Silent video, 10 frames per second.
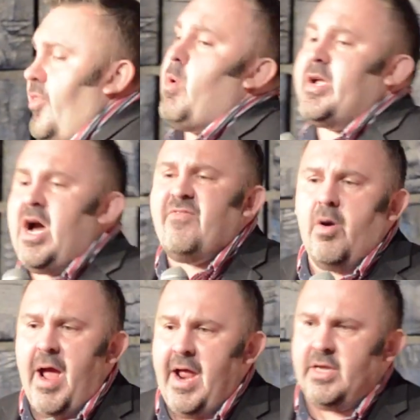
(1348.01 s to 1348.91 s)
They're a
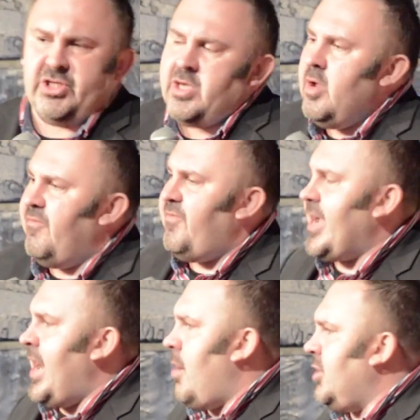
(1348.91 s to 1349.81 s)
cover band, because
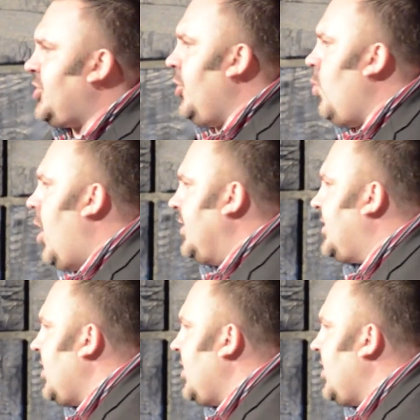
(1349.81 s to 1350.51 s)
fucking how much do you want,